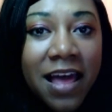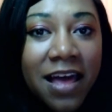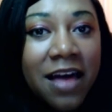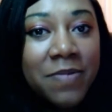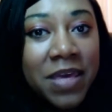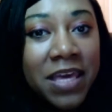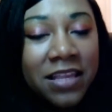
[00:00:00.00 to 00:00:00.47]

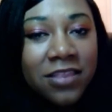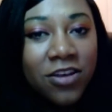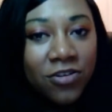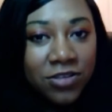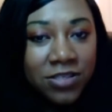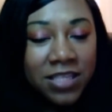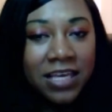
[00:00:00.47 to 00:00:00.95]
I mean,
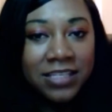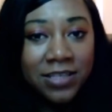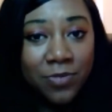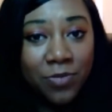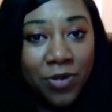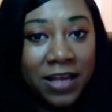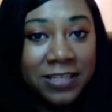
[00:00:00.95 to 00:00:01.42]
those things
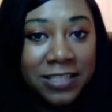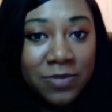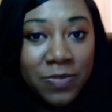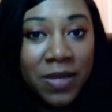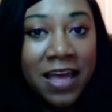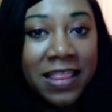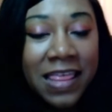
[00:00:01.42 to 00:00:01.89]
impressed
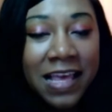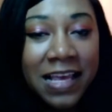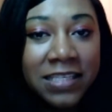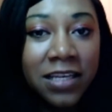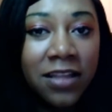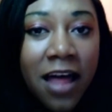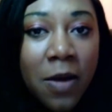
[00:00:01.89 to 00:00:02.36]
me. I think he's
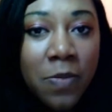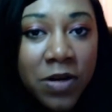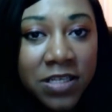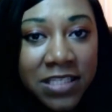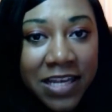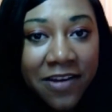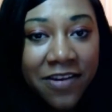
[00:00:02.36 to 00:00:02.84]
a lot more
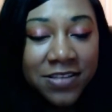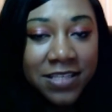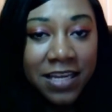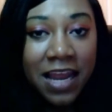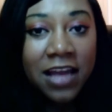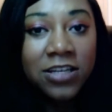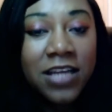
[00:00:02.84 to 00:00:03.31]
serious
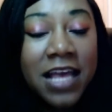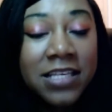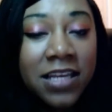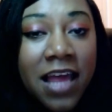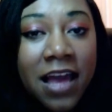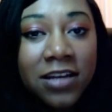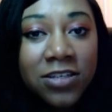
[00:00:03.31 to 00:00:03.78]
as
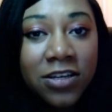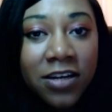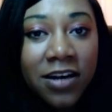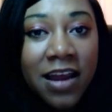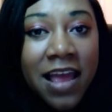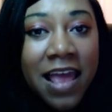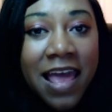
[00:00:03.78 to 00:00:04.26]
an actor,